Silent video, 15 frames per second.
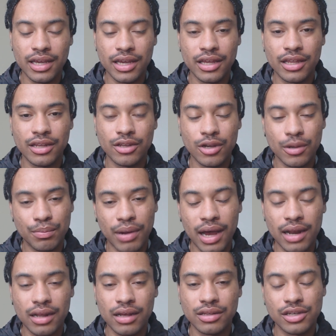in your
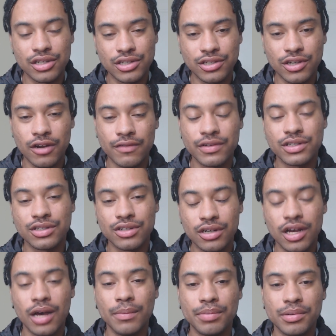product, your service, your
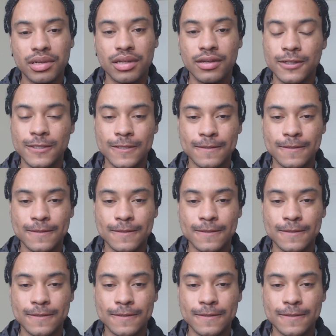company.